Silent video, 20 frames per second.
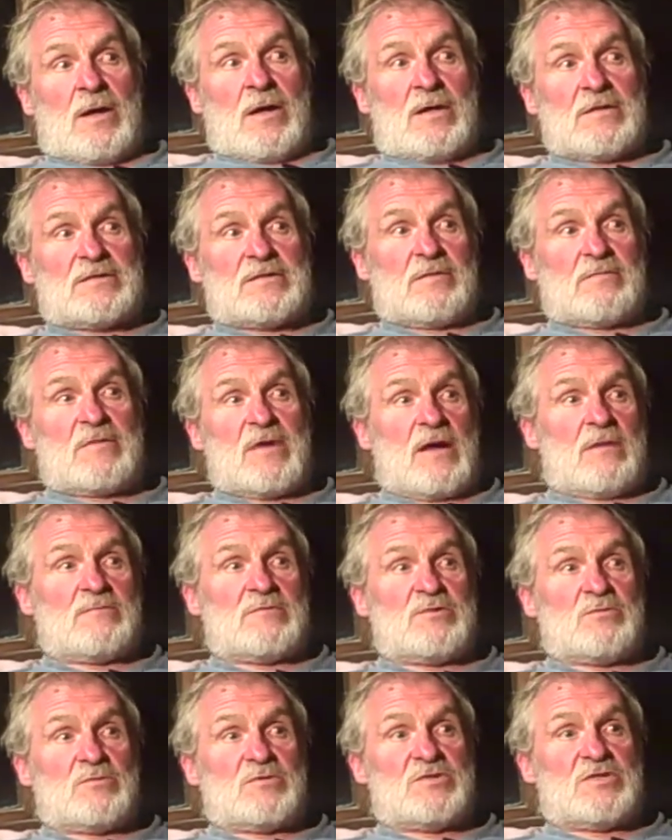and
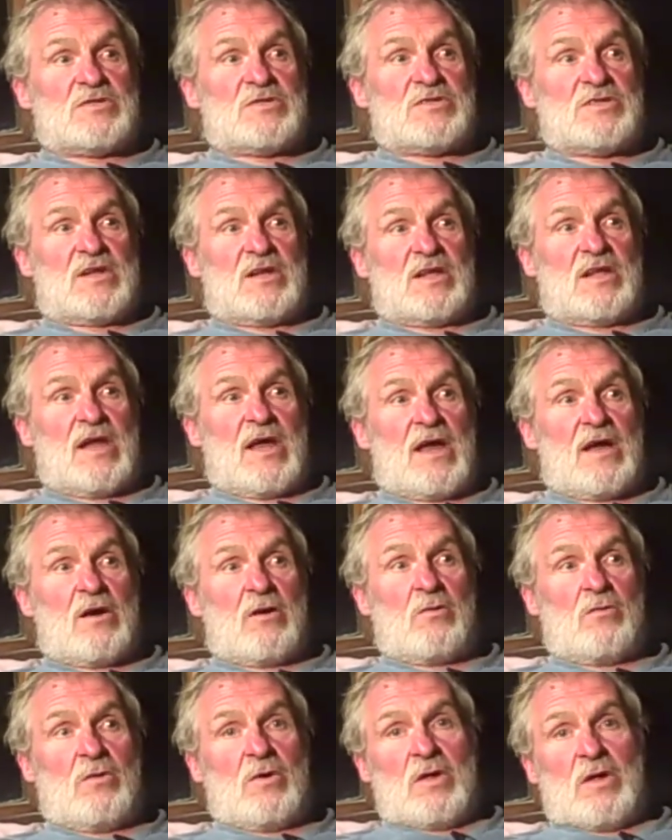sometimes it was in San
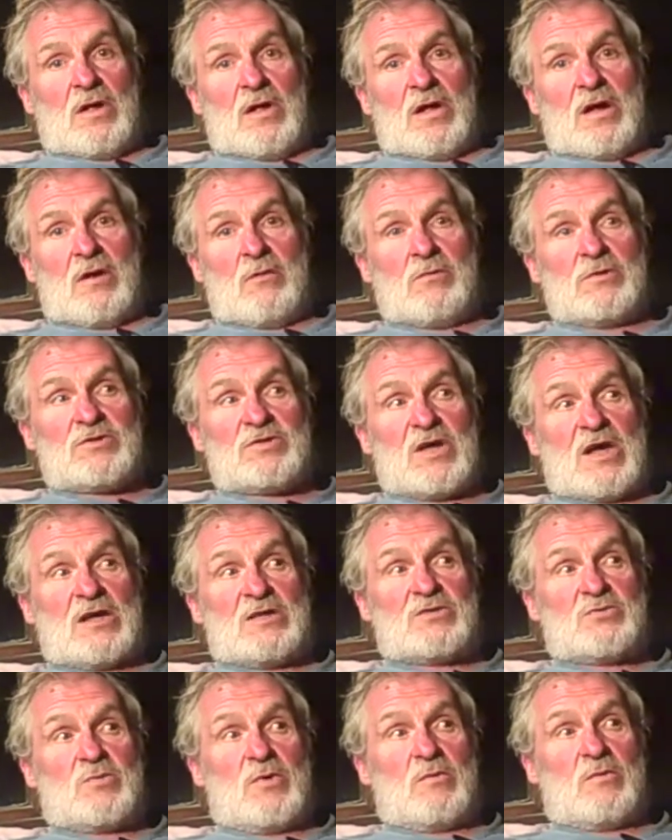Diego, in which
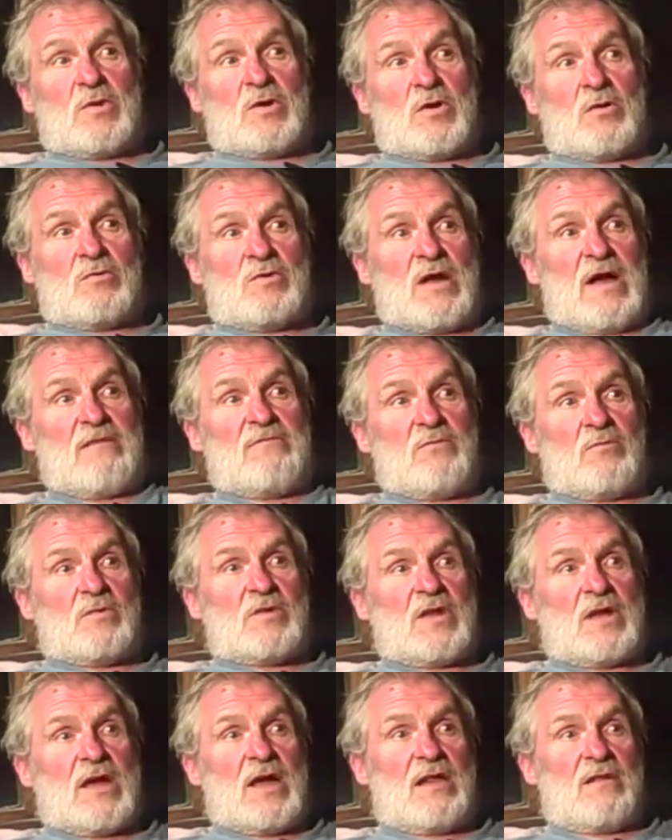case we would go diving
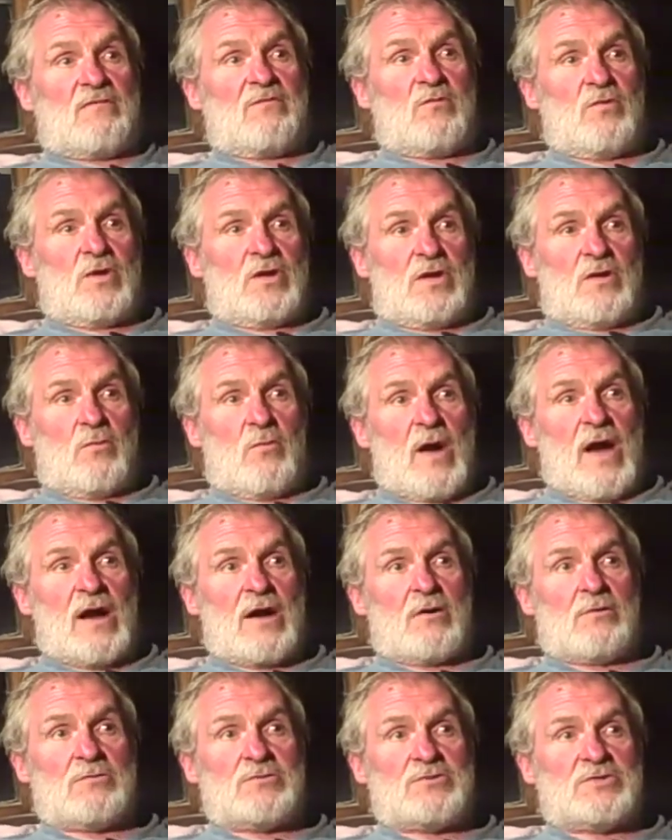with the California
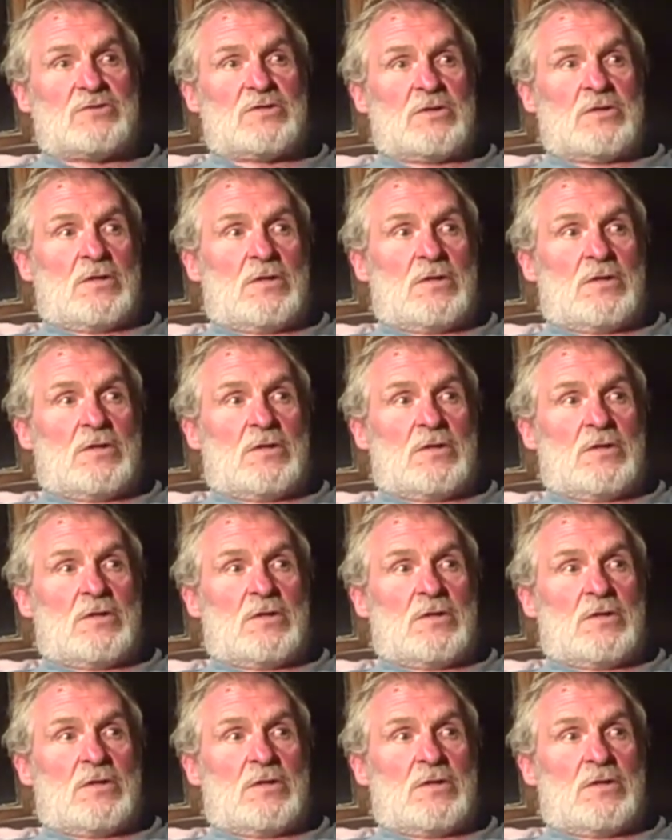wackos